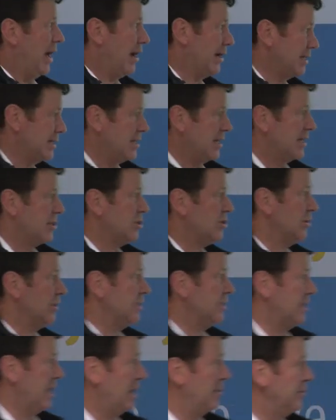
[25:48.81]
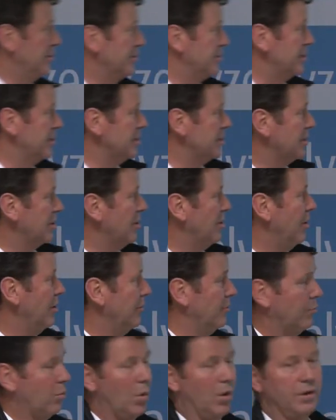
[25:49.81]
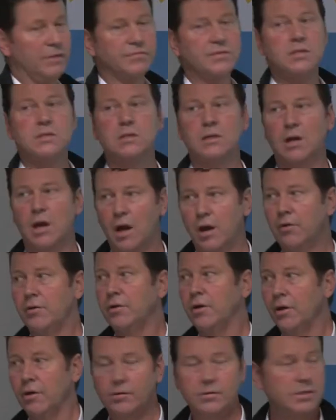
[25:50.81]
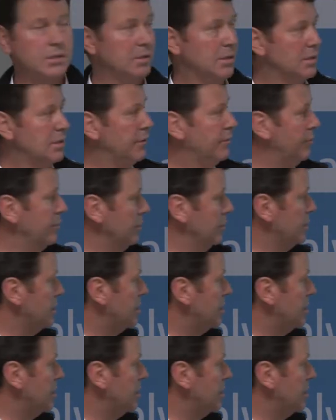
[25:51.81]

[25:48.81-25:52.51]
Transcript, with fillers: architectural examples. These are kind of what-if scenarios in the different